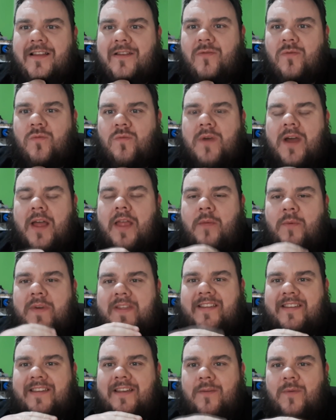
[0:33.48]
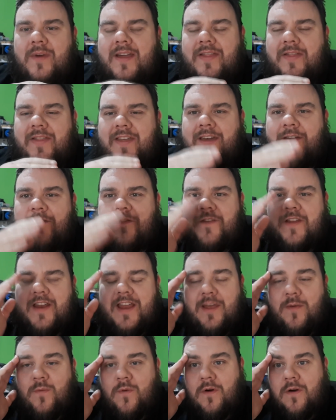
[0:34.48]
when, with, with
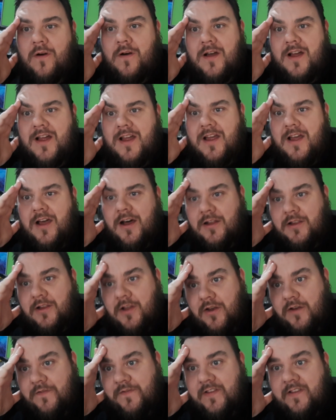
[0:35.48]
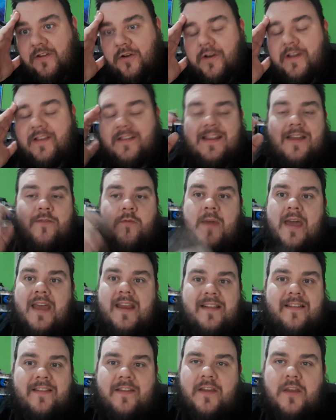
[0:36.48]
Infinity War, a lot of the toys never made
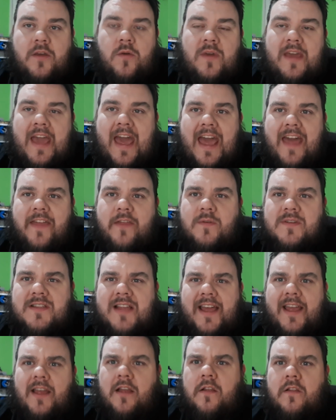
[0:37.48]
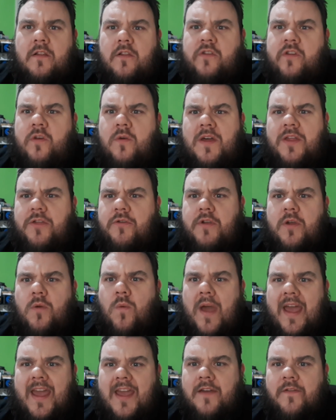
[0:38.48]
it to the U K. There was like two or three
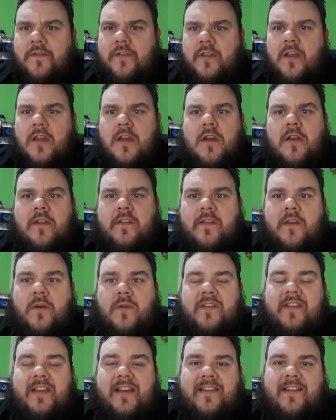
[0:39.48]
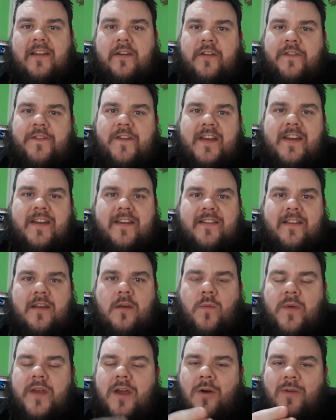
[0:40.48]
waves to those six inch figures,
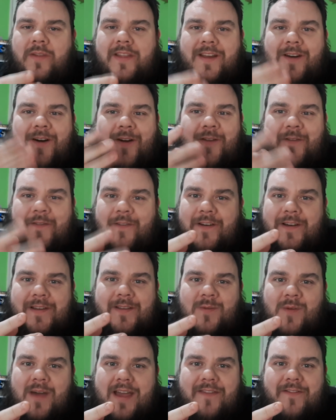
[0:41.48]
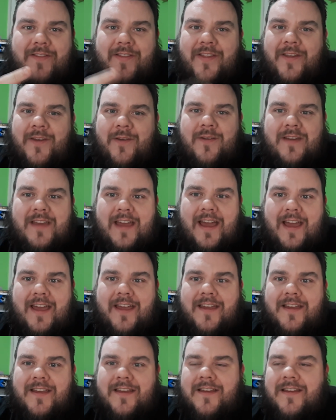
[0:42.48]
and we only got the first wave in the U
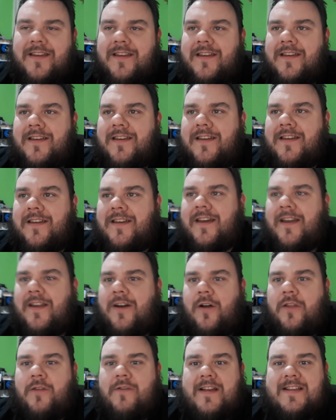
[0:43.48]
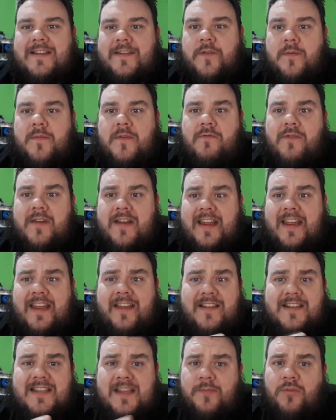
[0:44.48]
K. And all the rest of them are
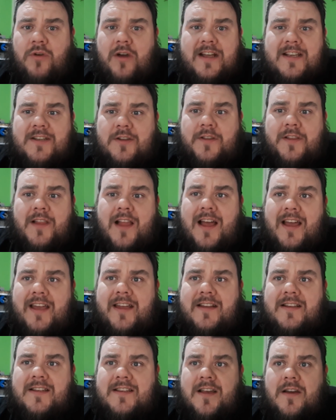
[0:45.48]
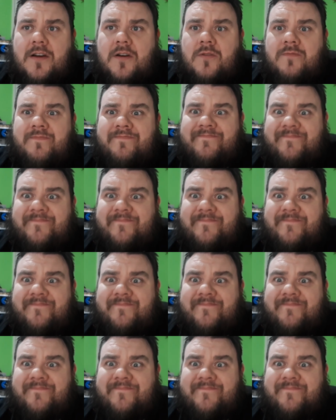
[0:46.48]
ridiculously priced online, so